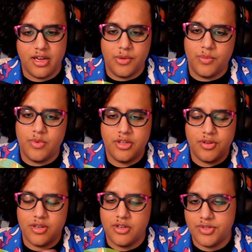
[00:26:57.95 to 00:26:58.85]
and what
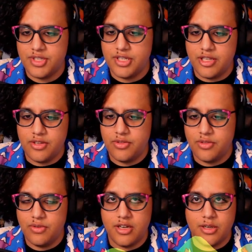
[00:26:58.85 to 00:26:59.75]
you can also see
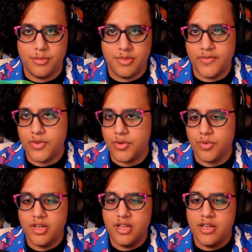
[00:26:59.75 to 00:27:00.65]
if
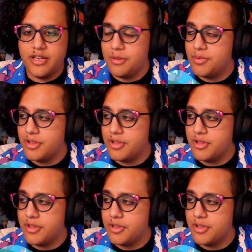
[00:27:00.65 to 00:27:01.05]
you enable